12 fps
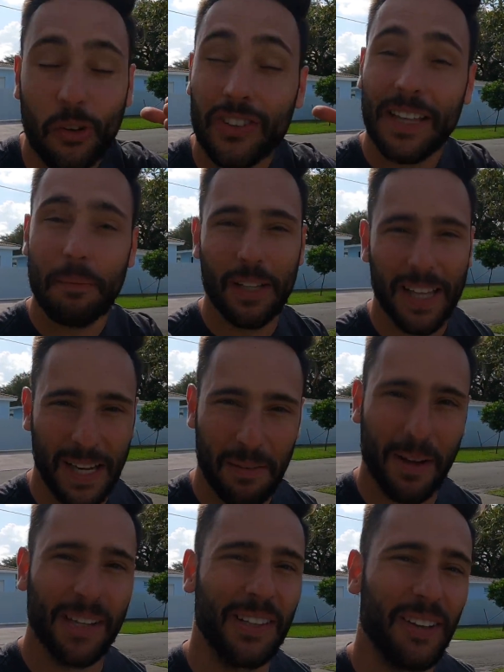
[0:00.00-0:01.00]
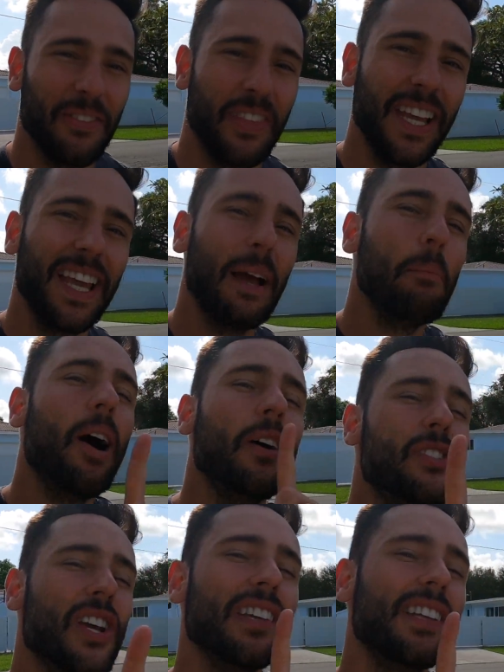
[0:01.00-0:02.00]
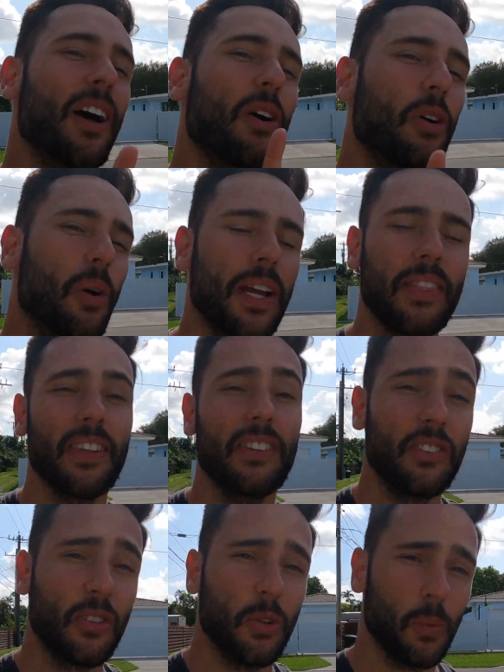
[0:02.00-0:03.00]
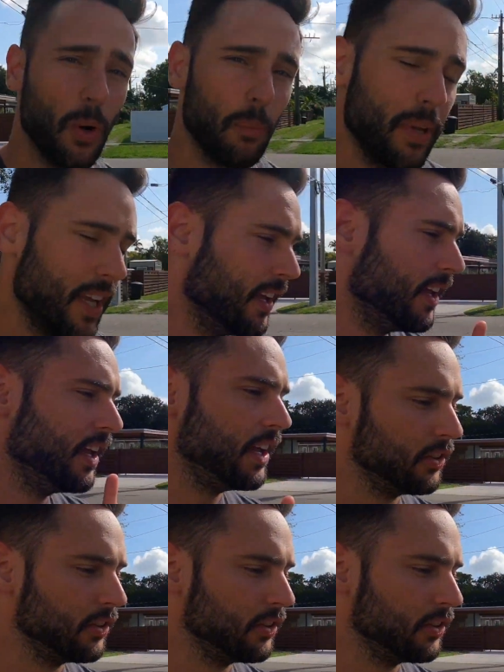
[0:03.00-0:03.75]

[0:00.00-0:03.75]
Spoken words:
stimulating myself, thinking about just how great this tune will be.